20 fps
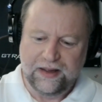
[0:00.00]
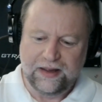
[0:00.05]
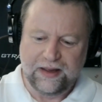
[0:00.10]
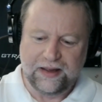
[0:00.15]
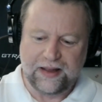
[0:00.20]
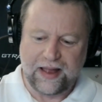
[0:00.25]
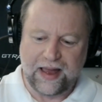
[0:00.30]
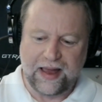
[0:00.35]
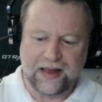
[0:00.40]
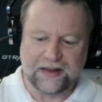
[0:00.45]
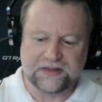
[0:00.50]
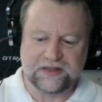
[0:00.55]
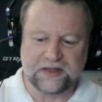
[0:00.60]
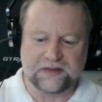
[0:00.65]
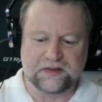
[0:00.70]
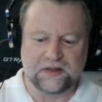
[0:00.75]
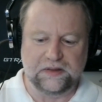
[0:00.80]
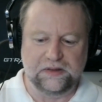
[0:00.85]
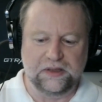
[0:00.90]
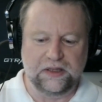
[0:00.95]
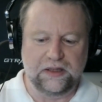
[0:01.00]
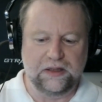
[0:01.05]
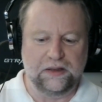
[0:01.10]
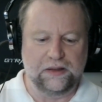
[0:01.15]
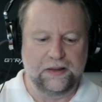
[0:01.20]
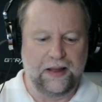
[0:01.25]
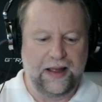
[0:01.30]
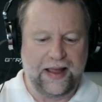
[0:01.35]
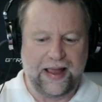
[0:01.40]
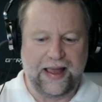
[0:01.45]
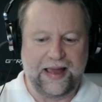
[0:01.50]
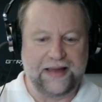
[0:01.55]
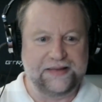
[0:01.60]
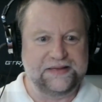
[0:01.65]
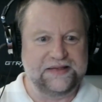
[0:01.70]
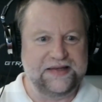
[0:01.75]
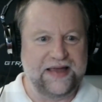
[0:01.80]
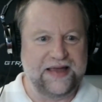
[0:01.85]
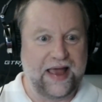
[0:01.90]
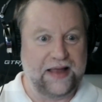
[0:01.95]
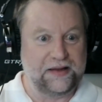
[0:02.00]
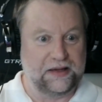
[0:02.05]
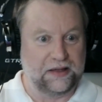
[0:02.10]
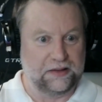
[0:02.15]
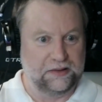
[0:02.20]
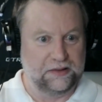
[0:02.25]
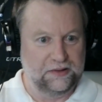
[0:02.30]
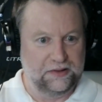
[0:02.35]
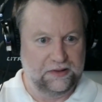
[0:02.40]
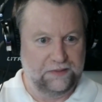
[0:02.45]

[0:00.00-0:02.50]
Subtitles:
it acts as a little antenna